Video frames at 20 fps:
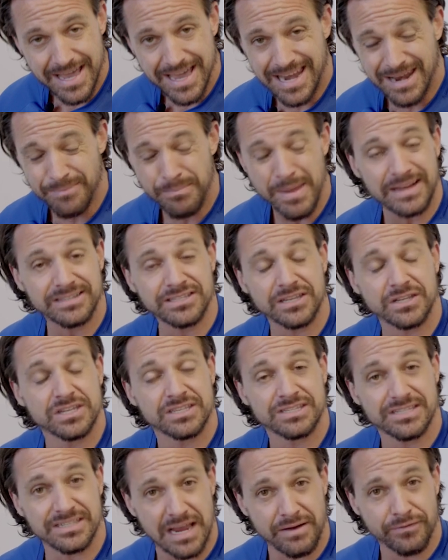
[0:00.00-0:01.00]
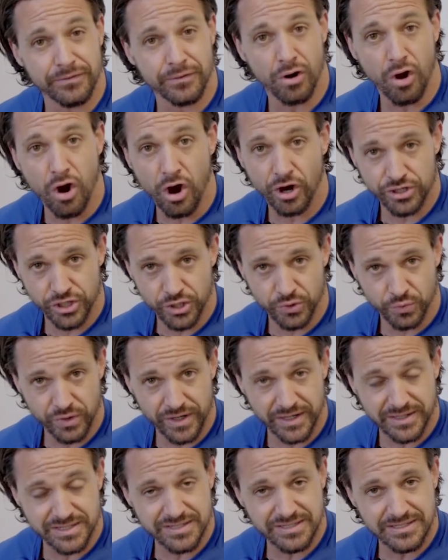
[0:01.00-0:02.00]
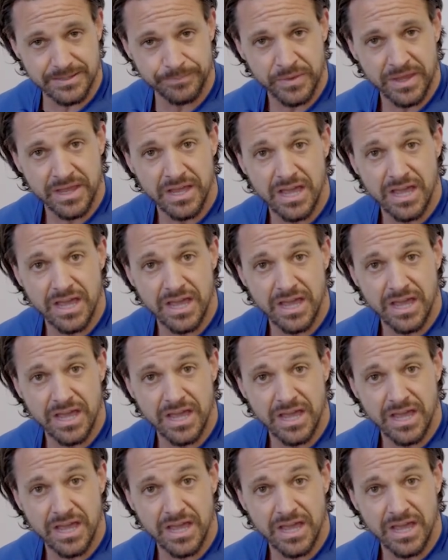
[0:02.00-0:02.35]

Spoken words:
and it makes it safer on your wrists.